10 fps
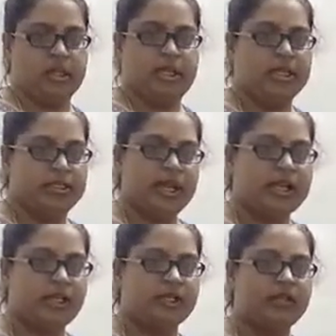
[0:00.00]
in
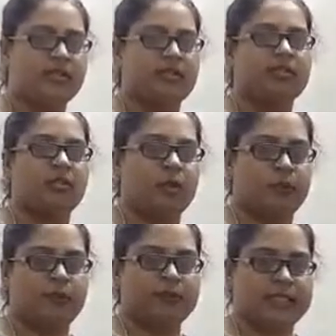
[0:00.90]
that group
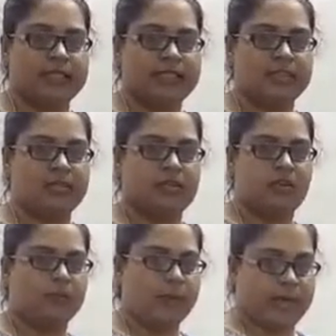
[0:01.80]
of cells
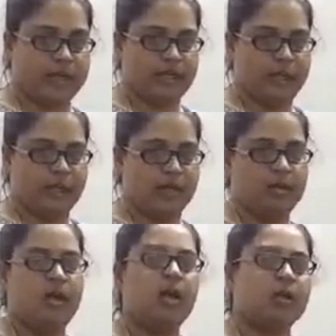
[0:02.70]
of parenchyma,
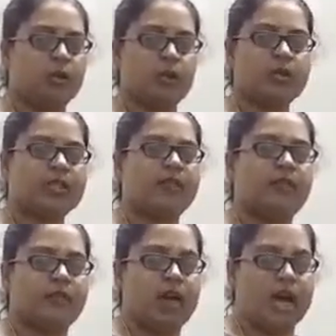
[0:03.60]
those
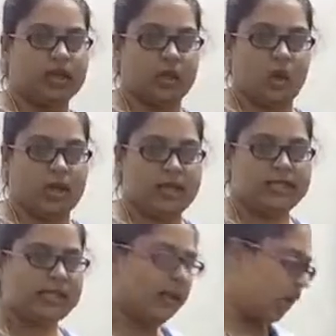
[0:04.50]
are called
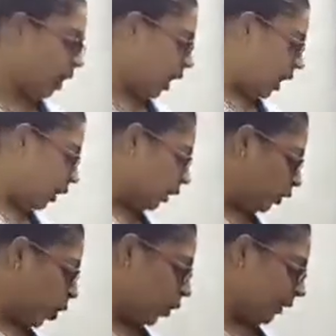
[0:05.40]
as
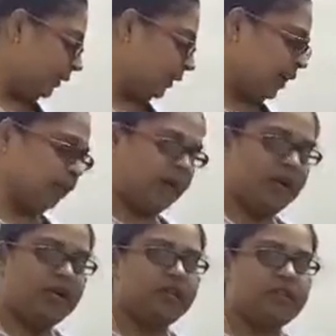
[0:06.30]
parenchyma
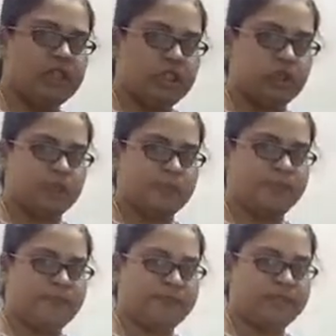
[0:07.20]
tissue.
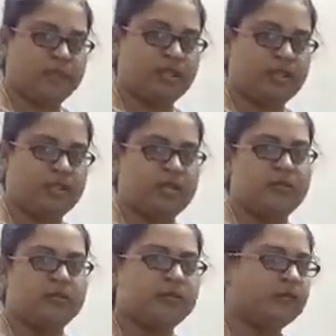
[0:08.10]

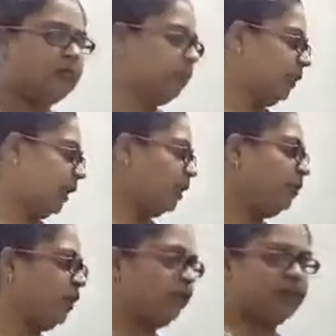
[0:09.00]
Their
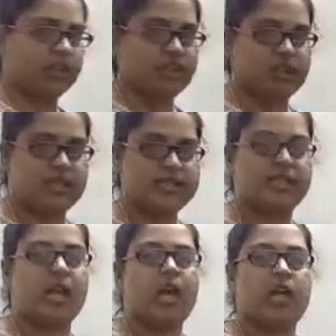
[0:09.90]
main function is
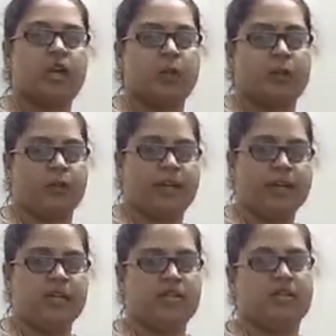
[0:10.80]
to provide